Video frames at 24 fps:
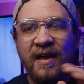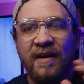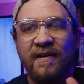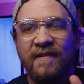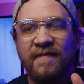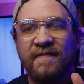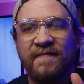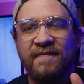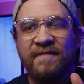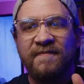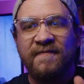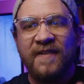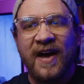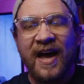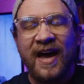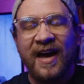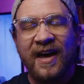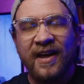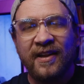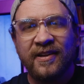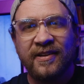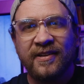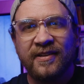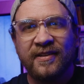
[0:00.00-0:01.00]

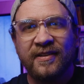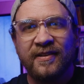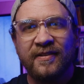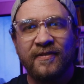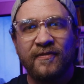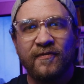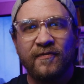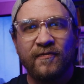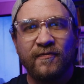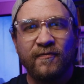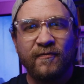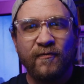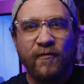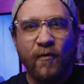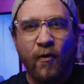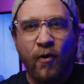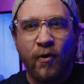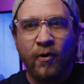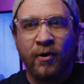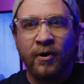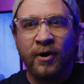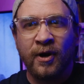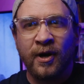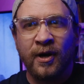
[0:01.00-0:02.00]
Fast
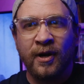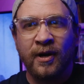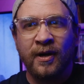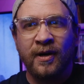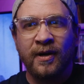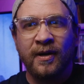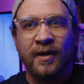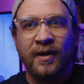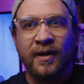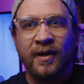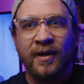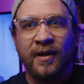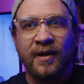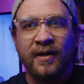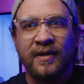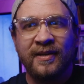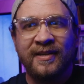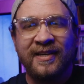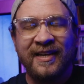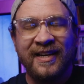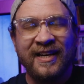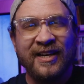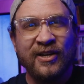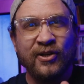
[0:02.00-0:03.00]
4
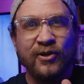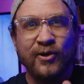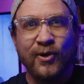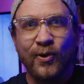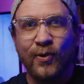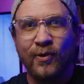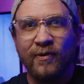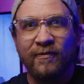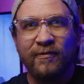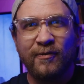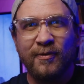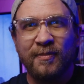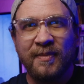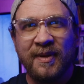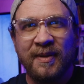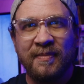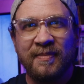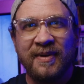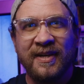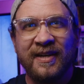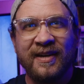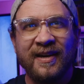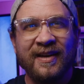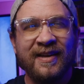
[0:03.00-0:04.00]
didn't do it for me
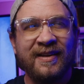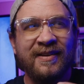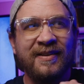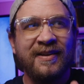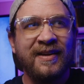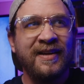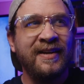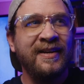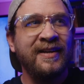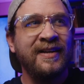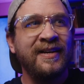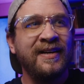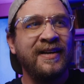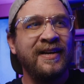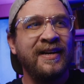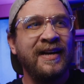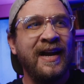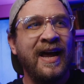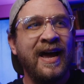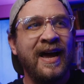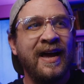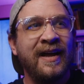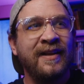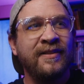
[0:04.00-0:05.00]
because it
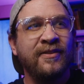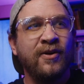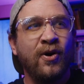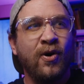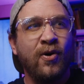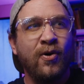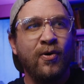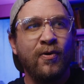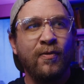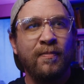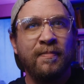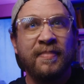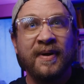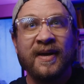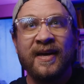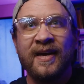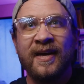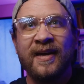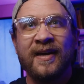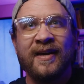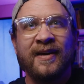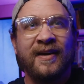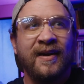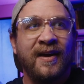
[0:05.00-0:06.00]
had the whole
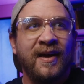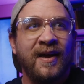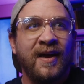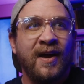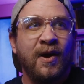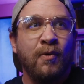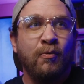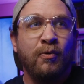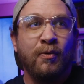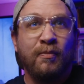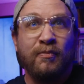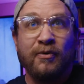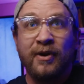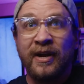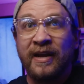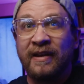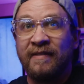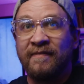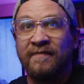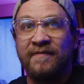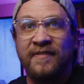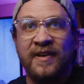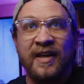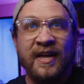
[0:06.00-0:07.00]
big, we're
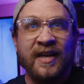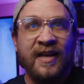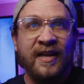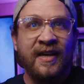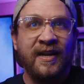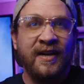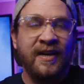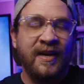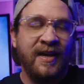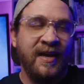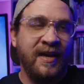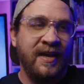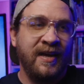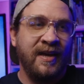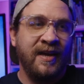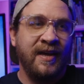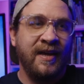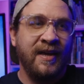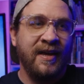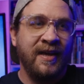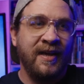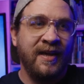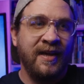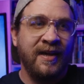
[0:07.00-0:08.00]
bringing Vin
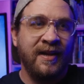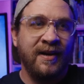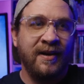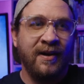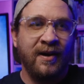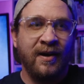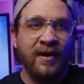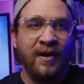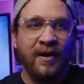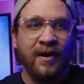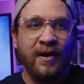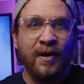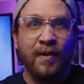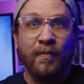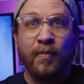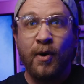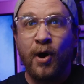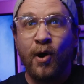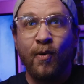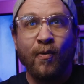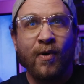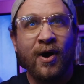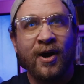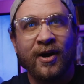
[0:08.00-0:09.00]
and
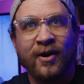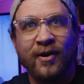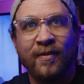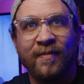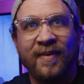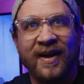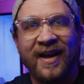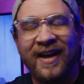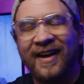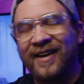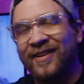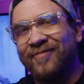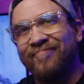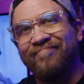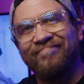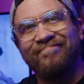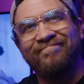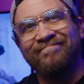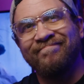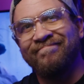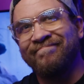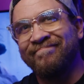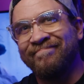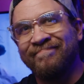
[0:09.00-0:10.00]
Paul Walker back.
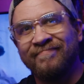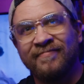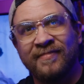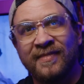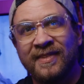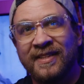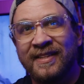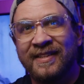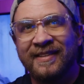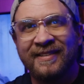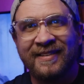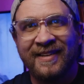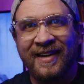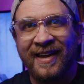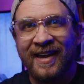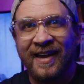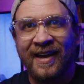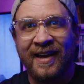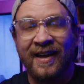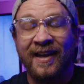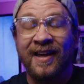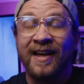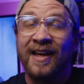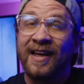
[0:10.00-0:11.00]

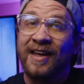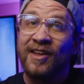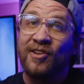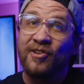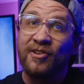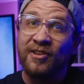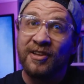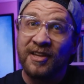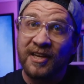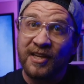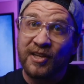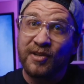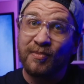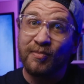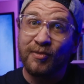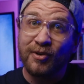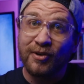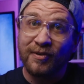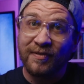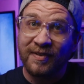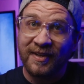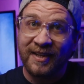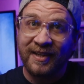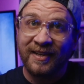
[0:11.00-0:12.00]
Yeah, this
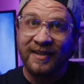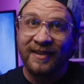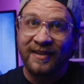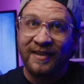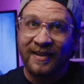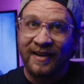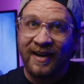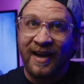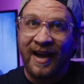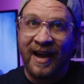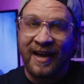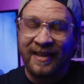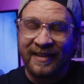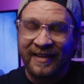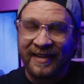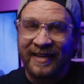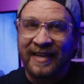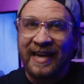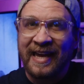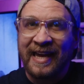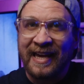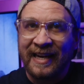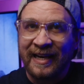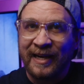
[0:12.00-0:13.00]
movie, I
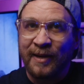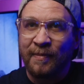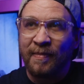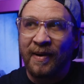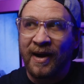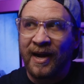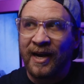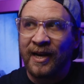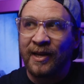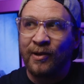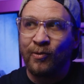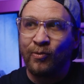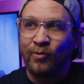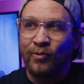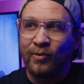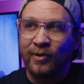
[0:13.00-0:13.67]
think anybody